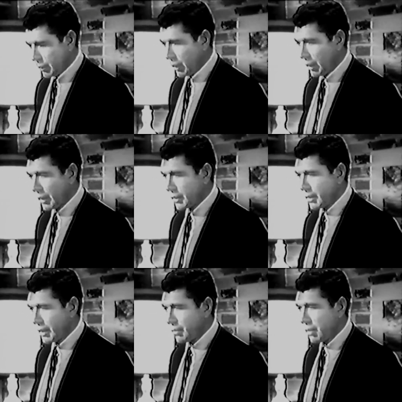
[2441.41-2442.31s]
All I could
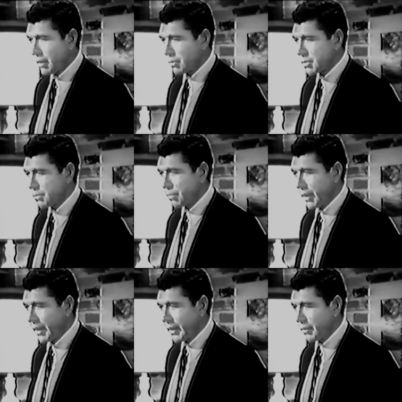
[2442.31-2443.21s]
think about was the
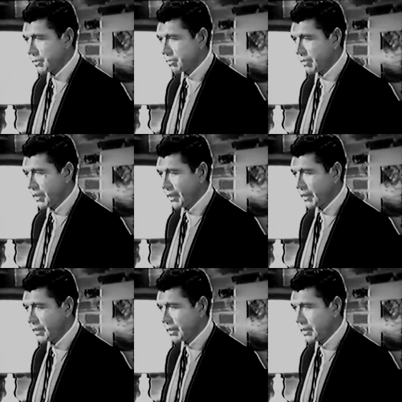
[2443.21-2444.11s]
pain he was feeling.